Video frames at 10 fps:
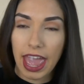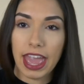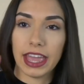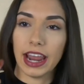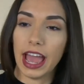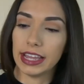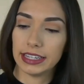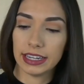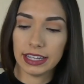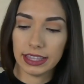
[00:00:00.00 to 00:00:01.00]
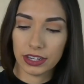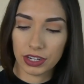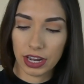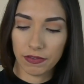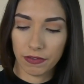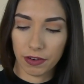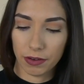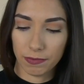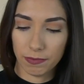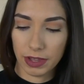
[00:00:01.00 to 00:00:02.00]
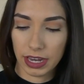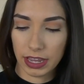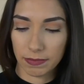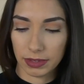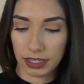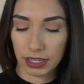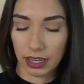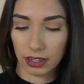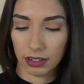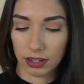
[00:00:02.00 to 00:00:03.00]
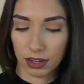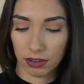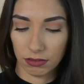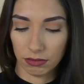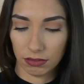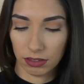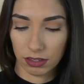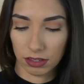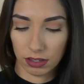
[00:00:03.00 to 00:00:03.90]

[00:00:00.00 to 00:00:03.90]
and I did get the shade for medium skin tones.